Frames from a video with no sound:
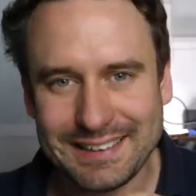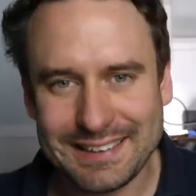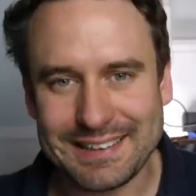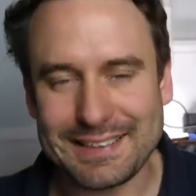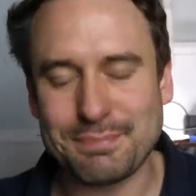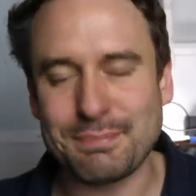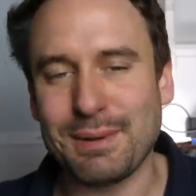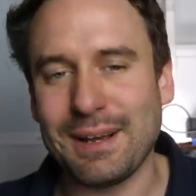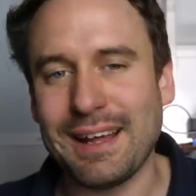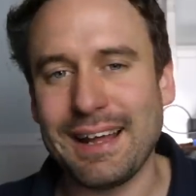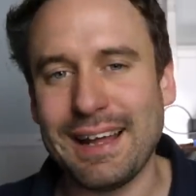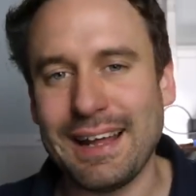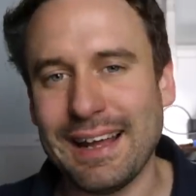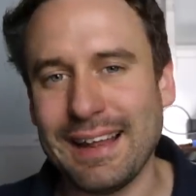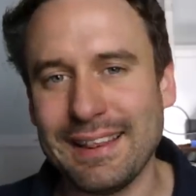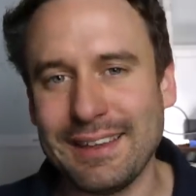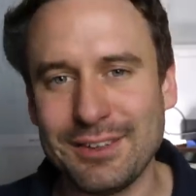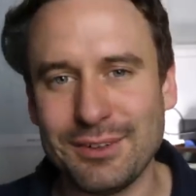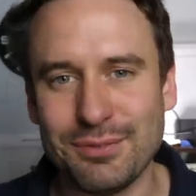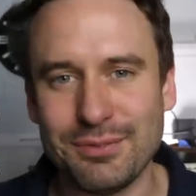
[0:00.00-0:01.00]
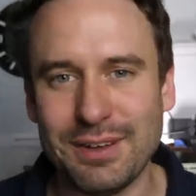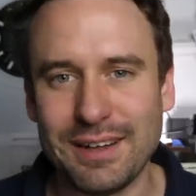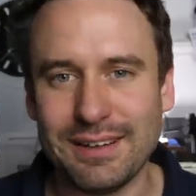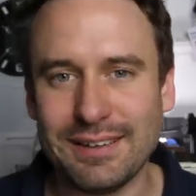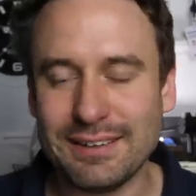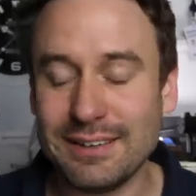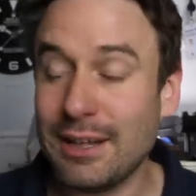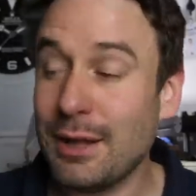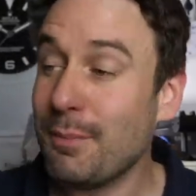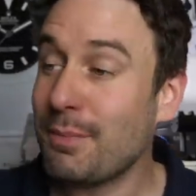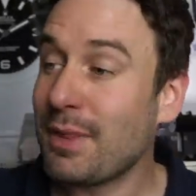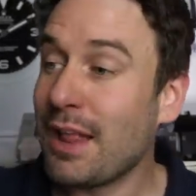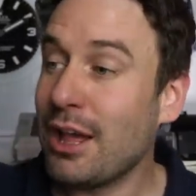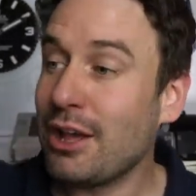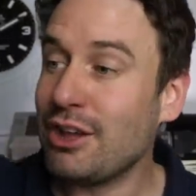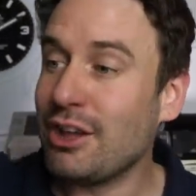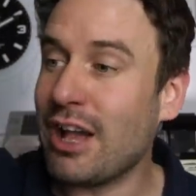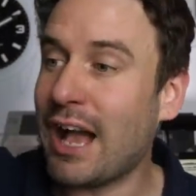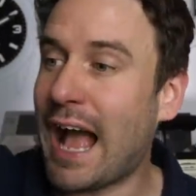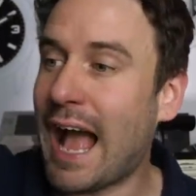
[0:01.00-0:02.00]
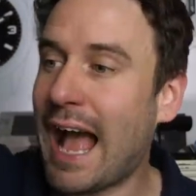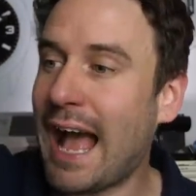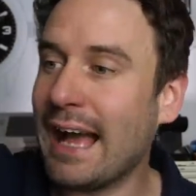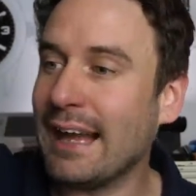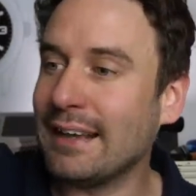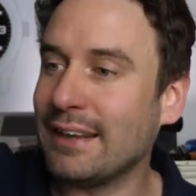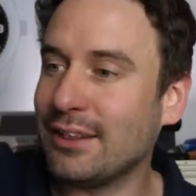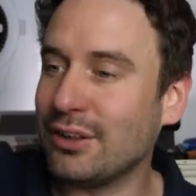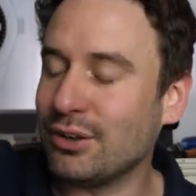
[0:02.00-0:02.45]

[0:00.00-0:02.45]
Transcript: display at this event. You had